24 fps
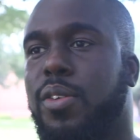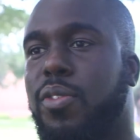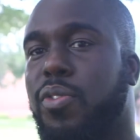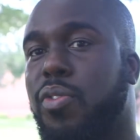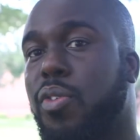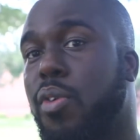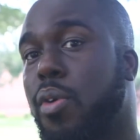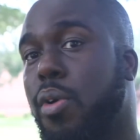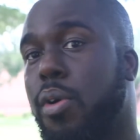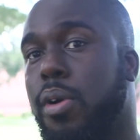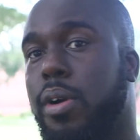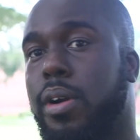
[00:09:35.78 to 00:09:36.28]

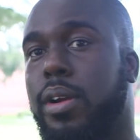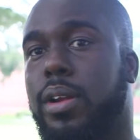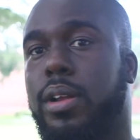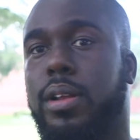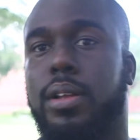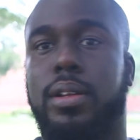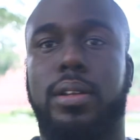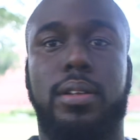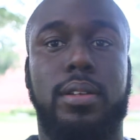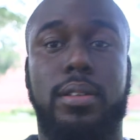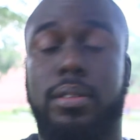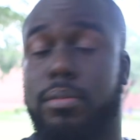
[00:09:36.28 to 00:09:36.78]
for
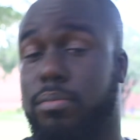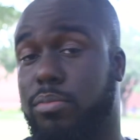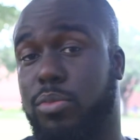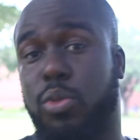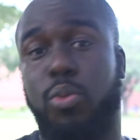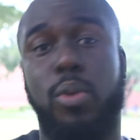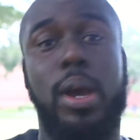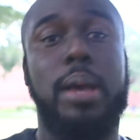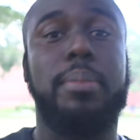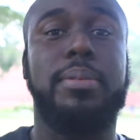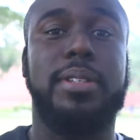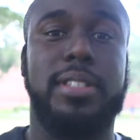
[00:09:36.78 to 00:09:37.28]

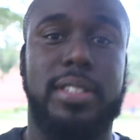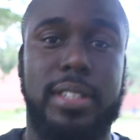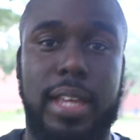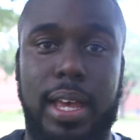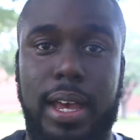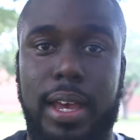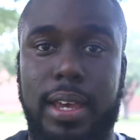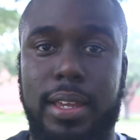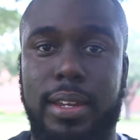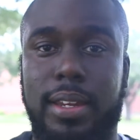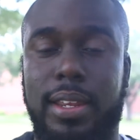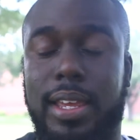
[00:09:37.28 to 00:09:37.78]
web
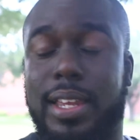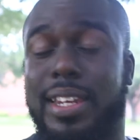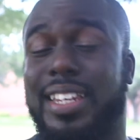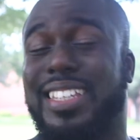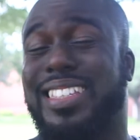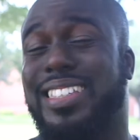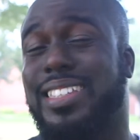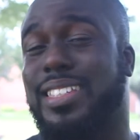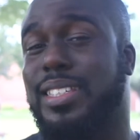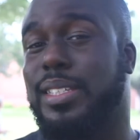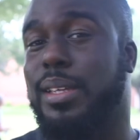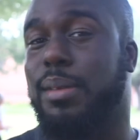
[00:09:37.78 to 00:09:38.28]
design. And
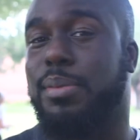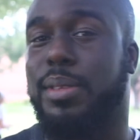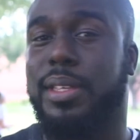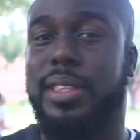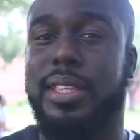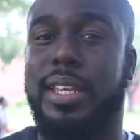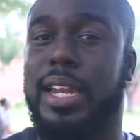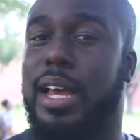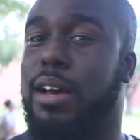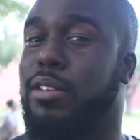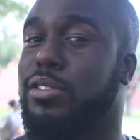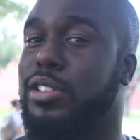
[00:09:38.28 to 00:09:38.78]
this is something
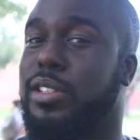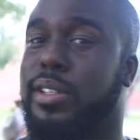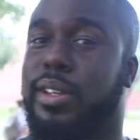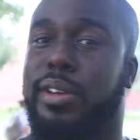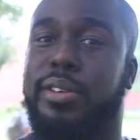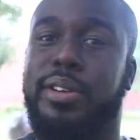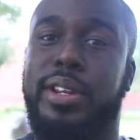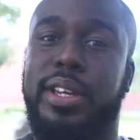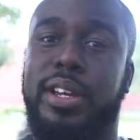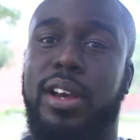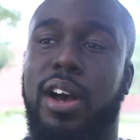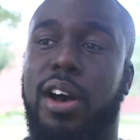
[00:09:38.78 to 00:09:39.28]
that I was
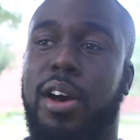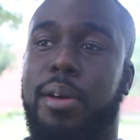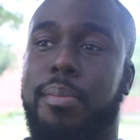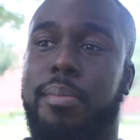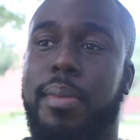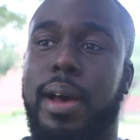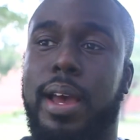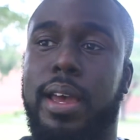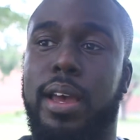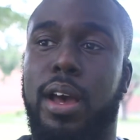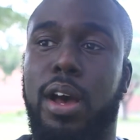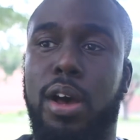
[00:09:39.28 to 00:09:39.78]
learning on
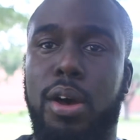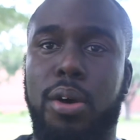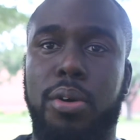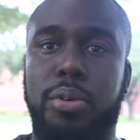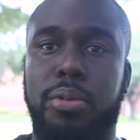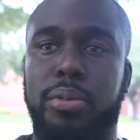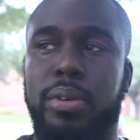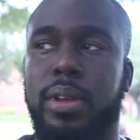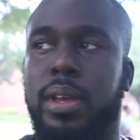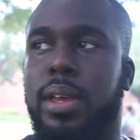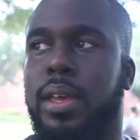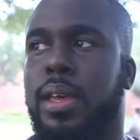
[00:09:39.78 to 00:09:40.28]
my own.
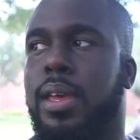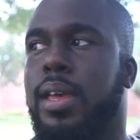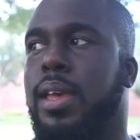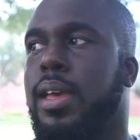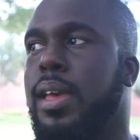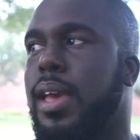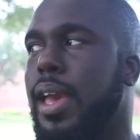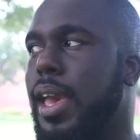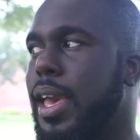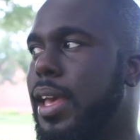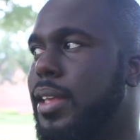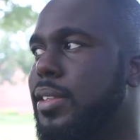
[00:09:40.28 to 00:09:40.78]

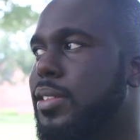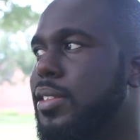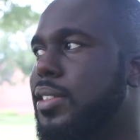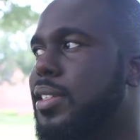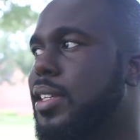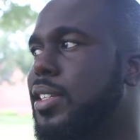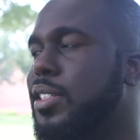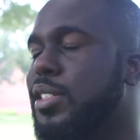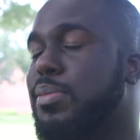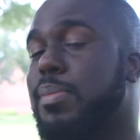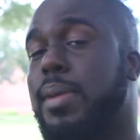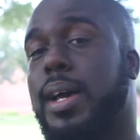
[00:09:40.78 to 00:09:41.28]
And
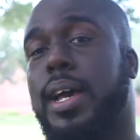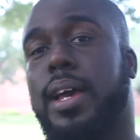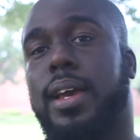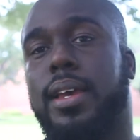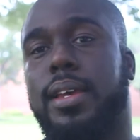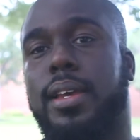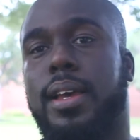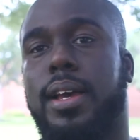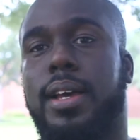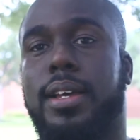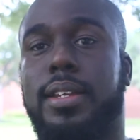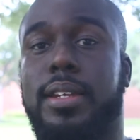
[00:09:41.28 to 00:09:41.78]
since
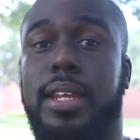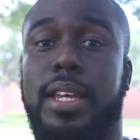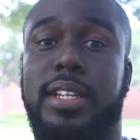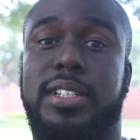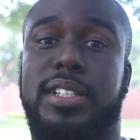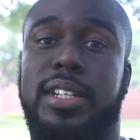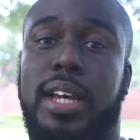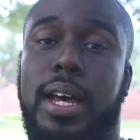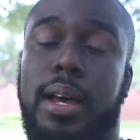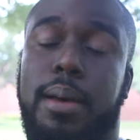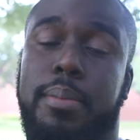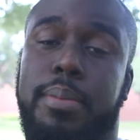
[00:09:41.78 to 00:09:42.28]
my day
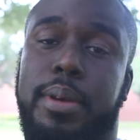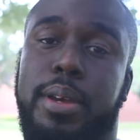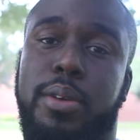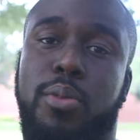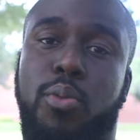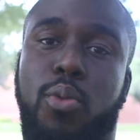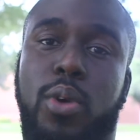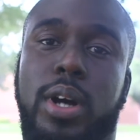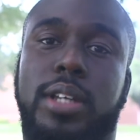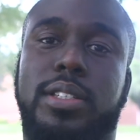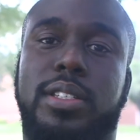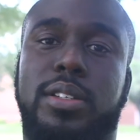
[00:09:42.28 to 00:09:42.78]
job, it
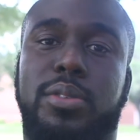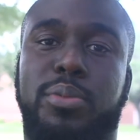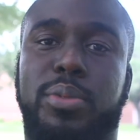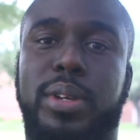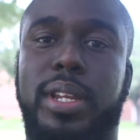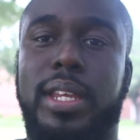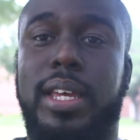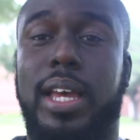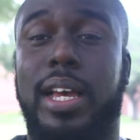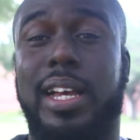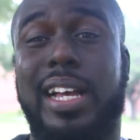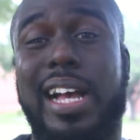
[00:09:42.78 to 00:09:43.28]
wasn't
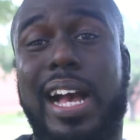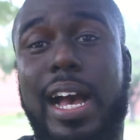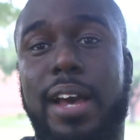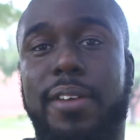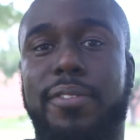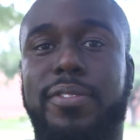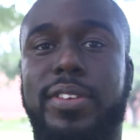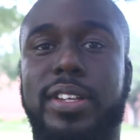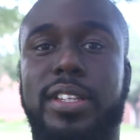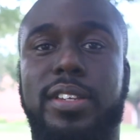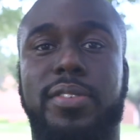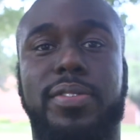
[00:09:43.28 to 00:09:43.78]
really a
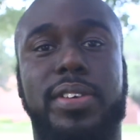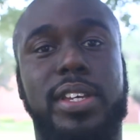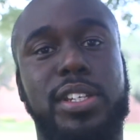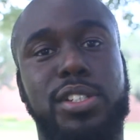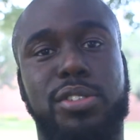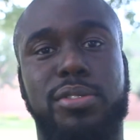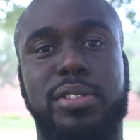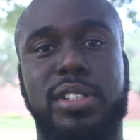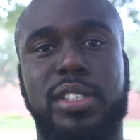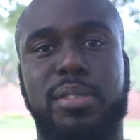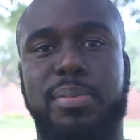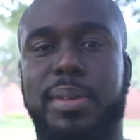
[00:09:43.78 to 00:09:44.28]
conflict of
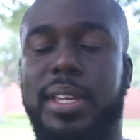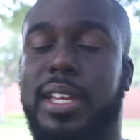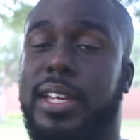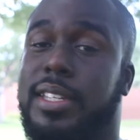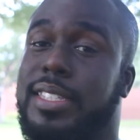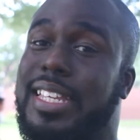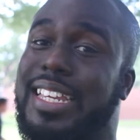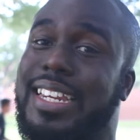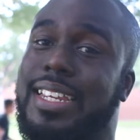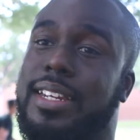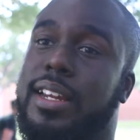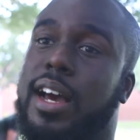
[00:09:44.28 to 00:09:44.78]
interest because
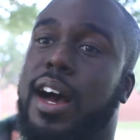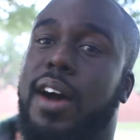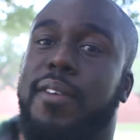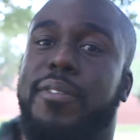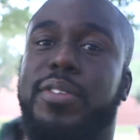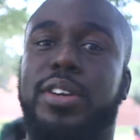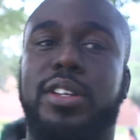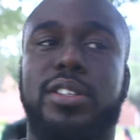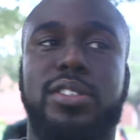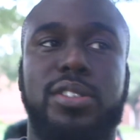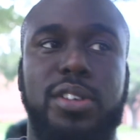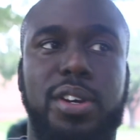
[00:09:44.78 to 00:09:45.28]
they didn't
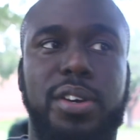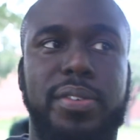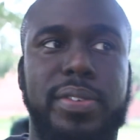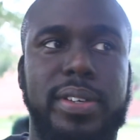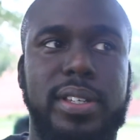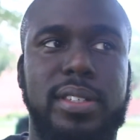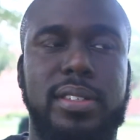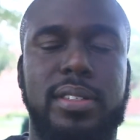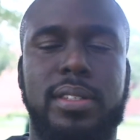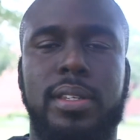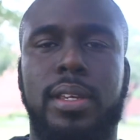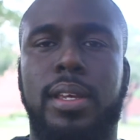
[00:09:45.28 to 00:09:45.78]
offer the
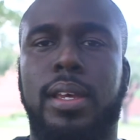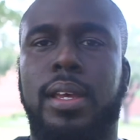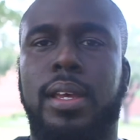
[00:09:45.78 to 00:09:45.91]
service,